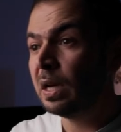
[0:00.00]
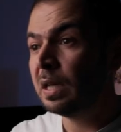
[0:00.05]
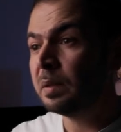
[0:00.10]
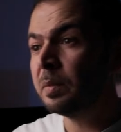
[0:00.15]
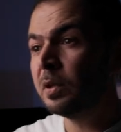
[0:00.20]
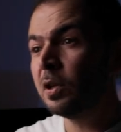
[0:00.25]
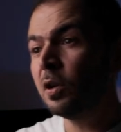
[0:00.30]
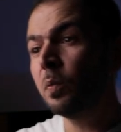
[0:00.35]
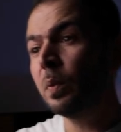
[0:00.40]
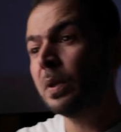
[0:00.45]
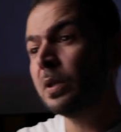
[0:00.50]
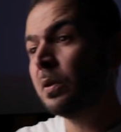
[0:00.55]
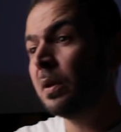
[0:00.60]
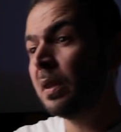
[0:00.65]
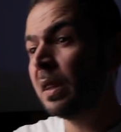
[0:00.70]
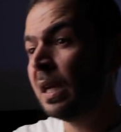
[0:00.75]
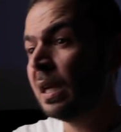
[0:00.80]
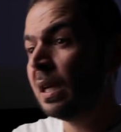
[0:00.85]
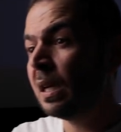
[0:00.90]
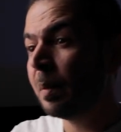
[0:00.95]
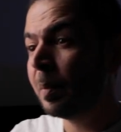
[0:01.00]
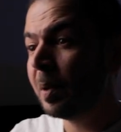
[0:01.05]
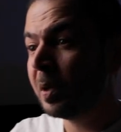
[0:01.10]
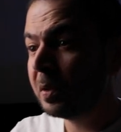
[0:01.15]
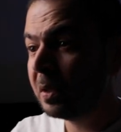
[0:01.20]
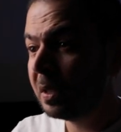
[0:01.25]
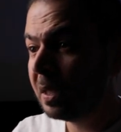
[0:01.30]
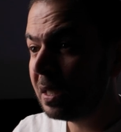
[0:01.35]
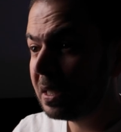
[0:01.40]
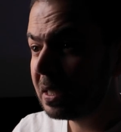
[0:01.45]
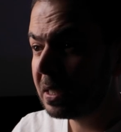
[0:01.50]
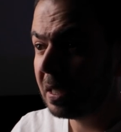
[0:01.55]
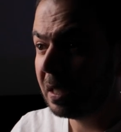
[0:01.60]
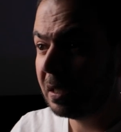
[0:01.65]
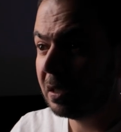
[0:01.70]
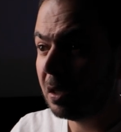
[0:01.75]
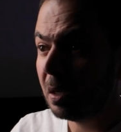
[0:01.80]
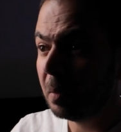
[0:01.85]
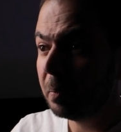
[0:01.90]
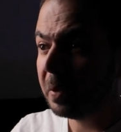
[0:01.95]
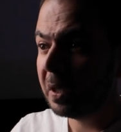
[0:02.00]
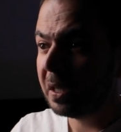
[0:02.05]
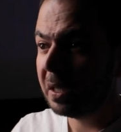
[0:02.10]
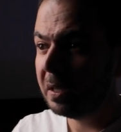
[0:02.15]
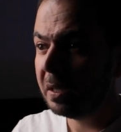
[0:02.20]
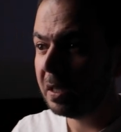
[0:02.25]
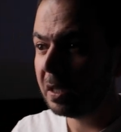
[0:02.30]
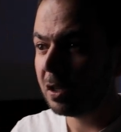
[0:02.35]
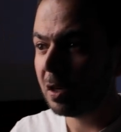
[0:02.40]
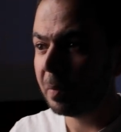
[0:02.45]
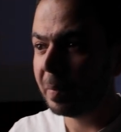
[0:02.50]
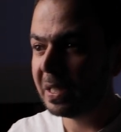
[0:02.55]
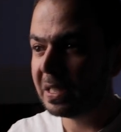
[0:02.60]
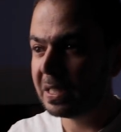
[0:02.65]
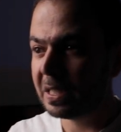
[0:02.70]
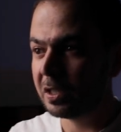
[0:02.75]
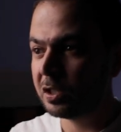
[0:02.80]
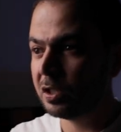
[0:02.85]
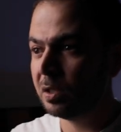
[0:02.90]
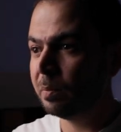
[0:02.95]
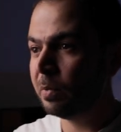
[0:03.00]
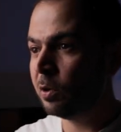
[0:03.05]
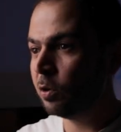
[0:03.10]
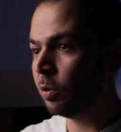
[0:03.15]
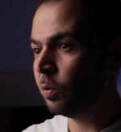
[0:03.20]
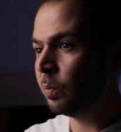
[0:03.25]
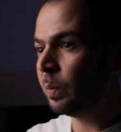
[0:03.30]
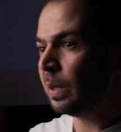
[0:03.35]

let me know what do you think about this setup in the comment section below.